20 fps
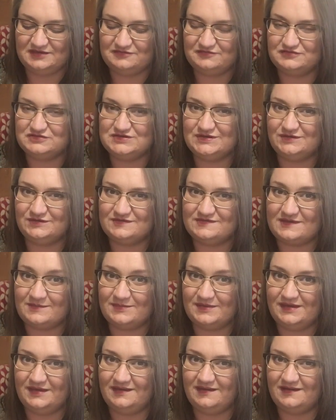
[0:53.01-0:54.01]
if she could send
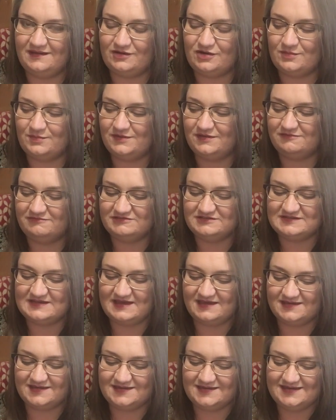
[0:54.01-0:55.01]
me a copy of the
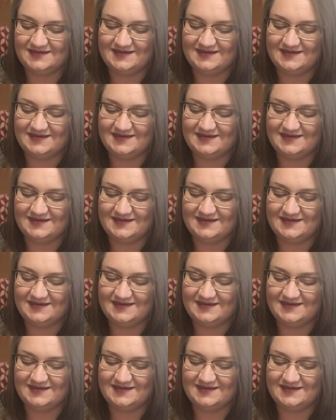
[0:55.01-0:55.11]
deck.